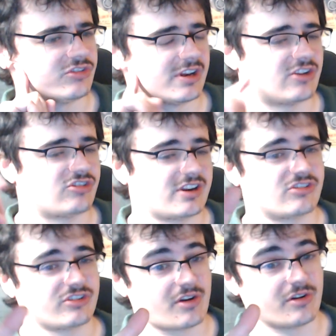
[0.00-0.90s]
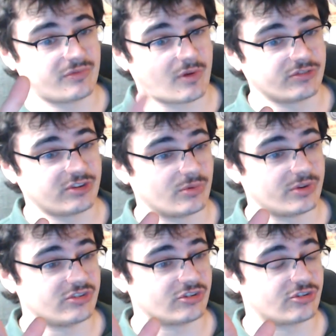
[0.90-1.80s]
allegedly, because I don't know if obviously all
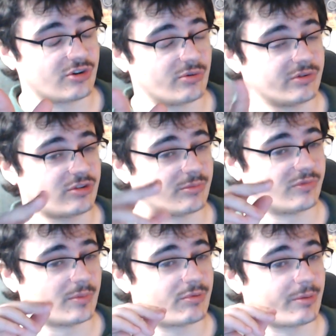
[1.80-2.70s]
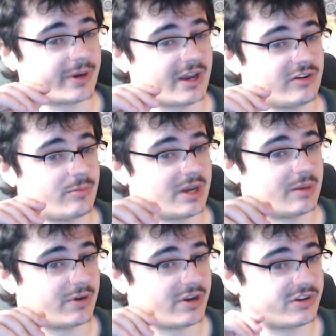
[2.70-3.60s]
these are true or if some of them are propaganda, but they're
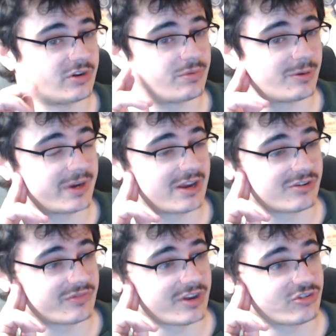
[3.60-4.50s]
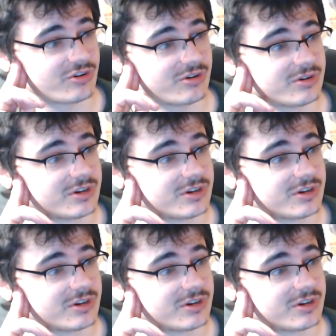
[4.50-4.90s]
bloody good propaganda if they're true.